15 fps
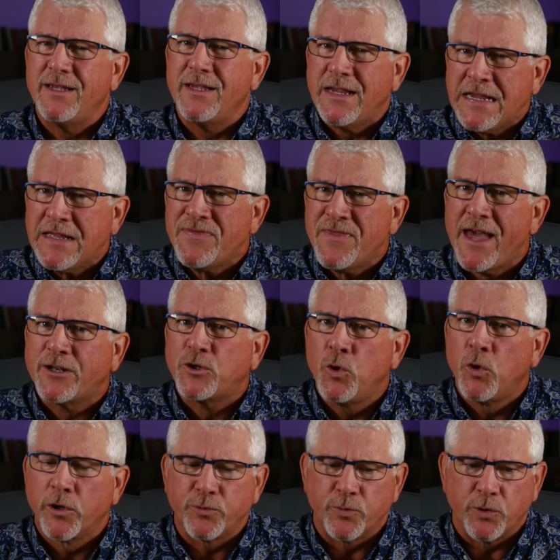In that
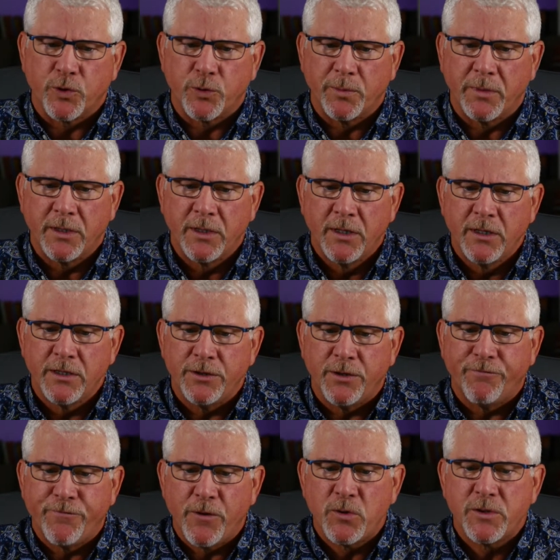courtroom, the
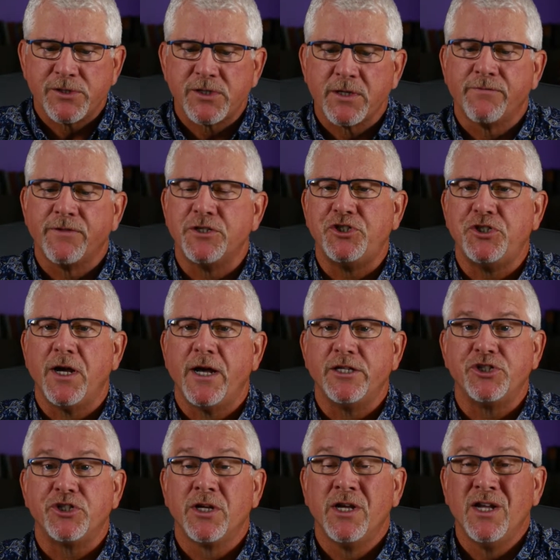focus of the
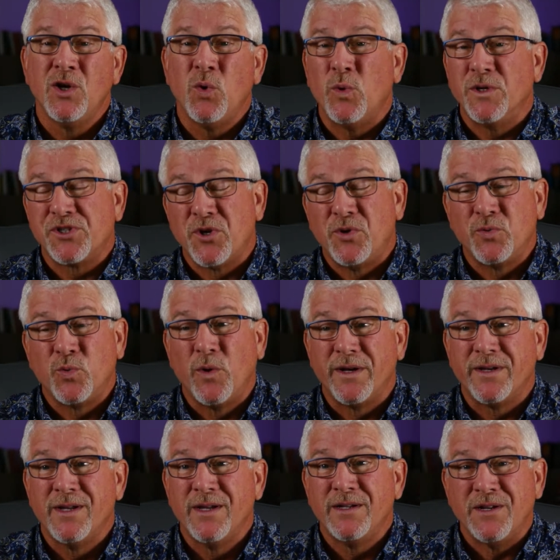judge was on
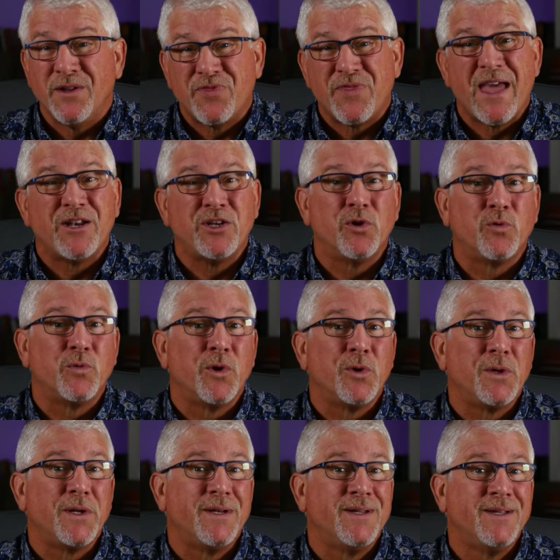what Nathaniel
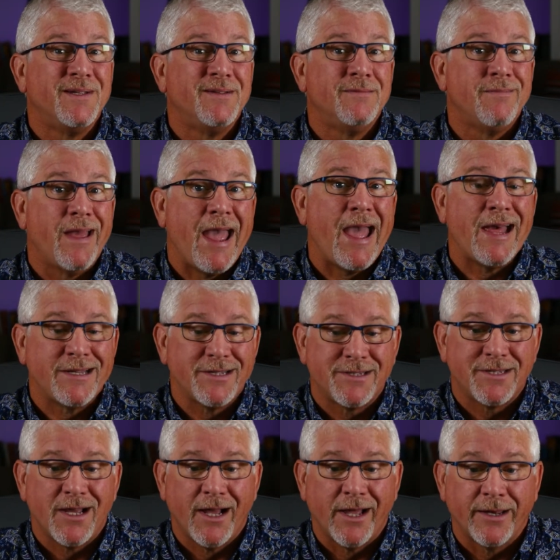Rowland had
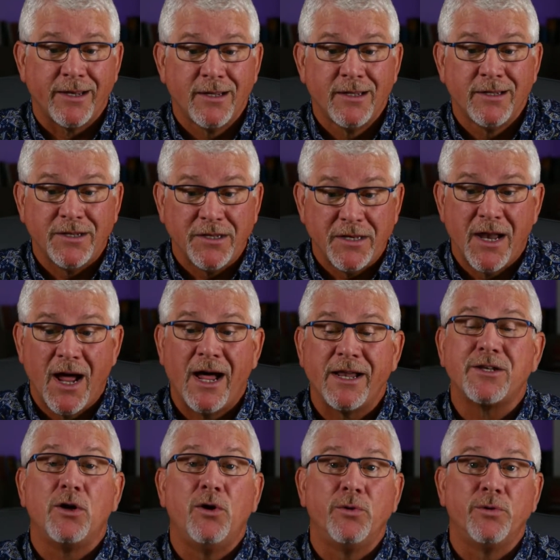done,
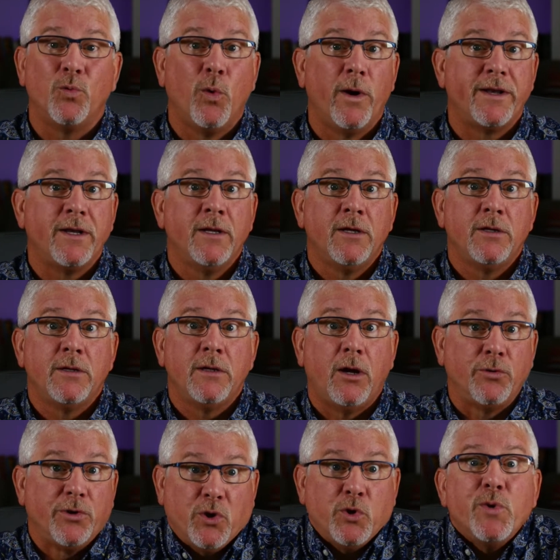not on what
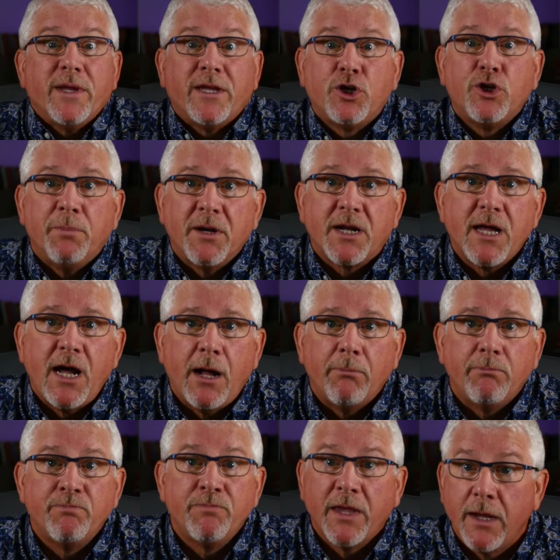on who he could become.
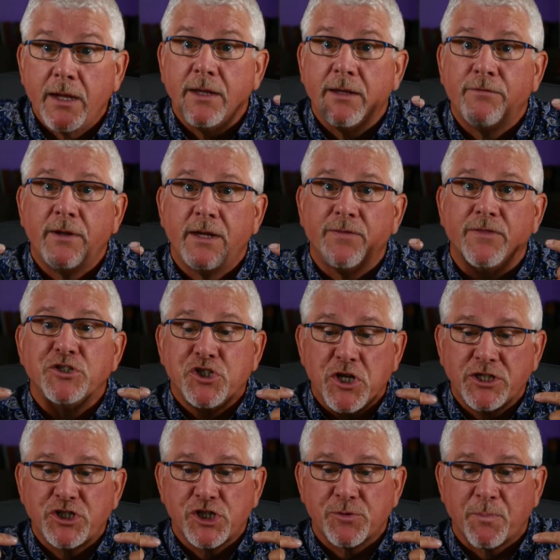In, in, the
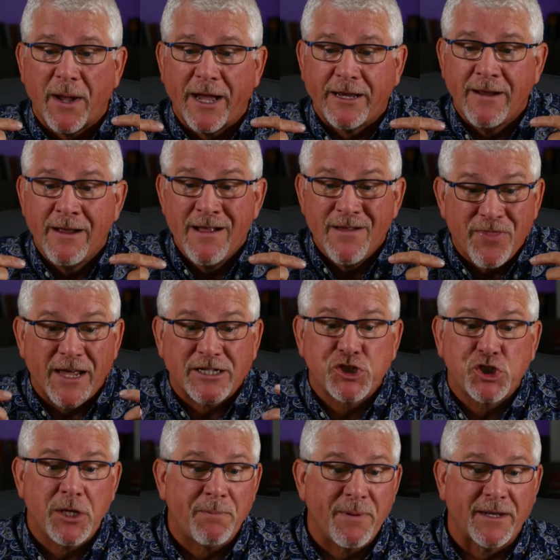judge's mind, that
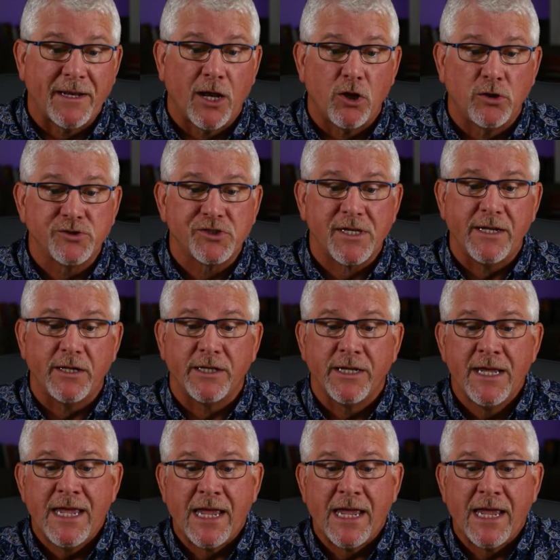ship had long sailed.